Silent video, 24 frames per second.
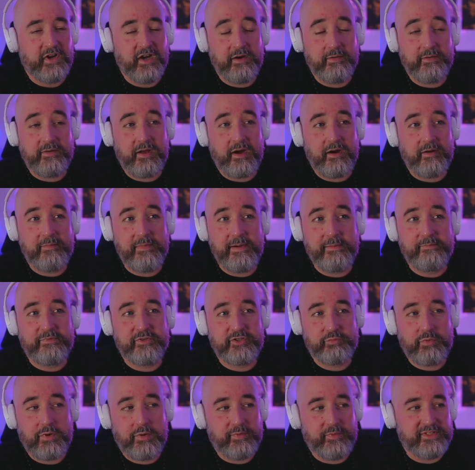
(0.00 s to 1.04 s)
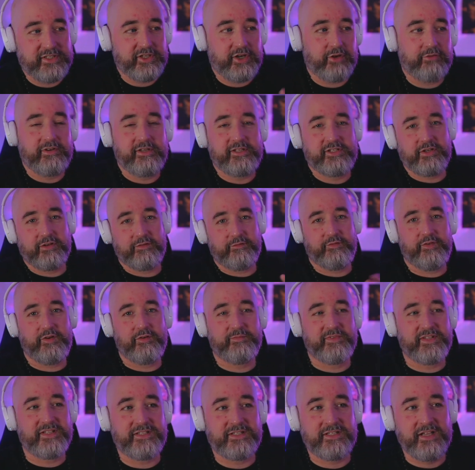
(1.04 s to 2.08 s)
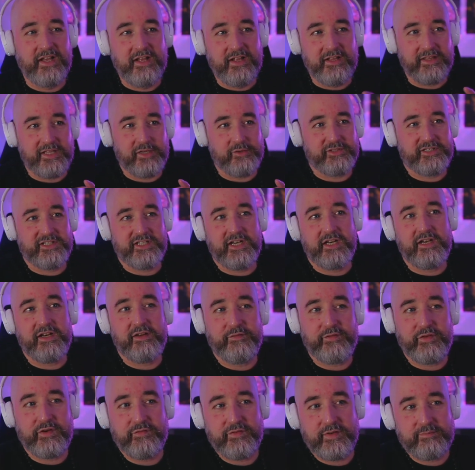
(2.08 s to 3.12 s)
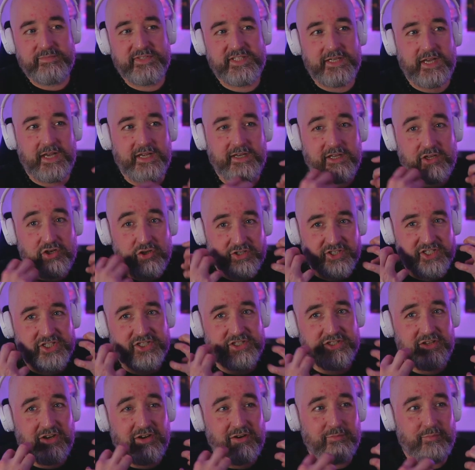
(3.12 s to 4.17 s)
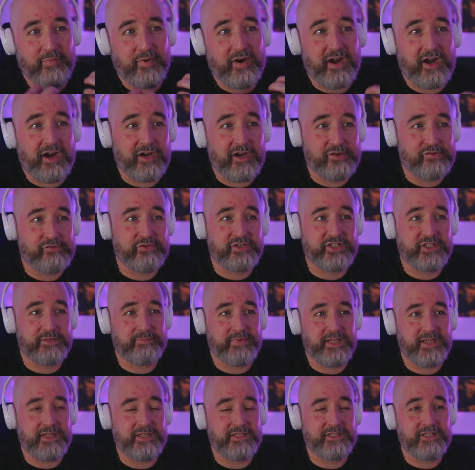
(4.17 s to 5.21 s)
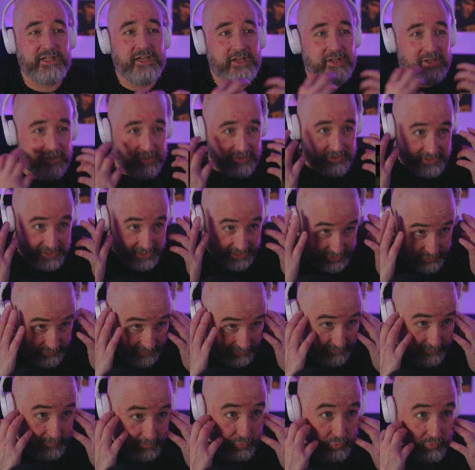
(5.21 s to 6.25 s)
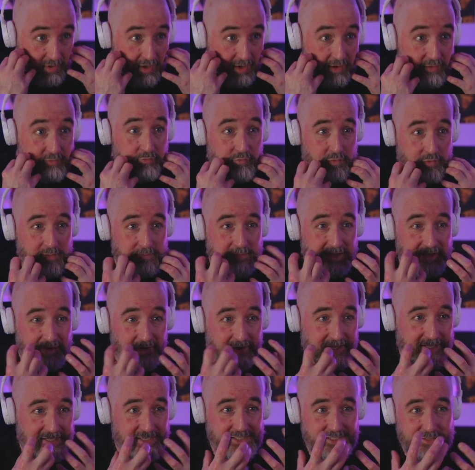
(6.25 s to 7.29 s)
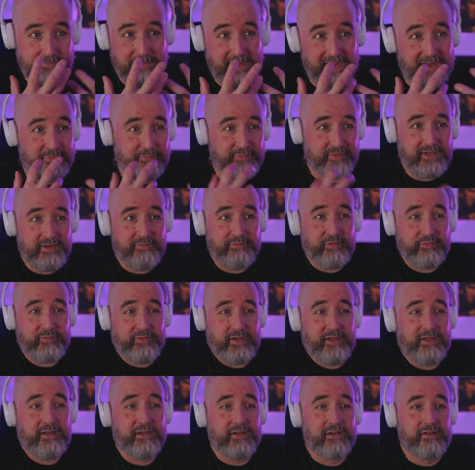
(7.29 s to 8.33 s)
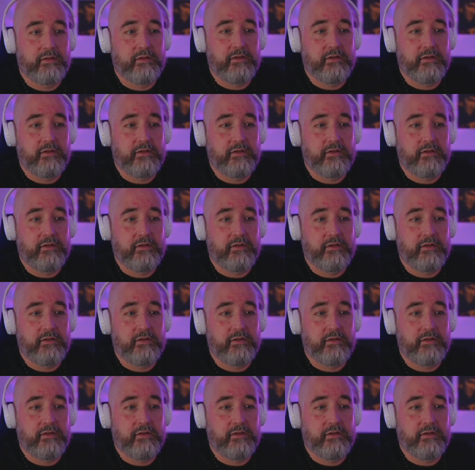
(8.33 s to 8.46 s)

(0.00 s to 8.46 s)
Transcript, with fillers: I, I remember as well when Tony Todd filmed this, there was an interview of him saying he got stung by hundreds of bees because he had to have them all over him and like in his mouth and everything.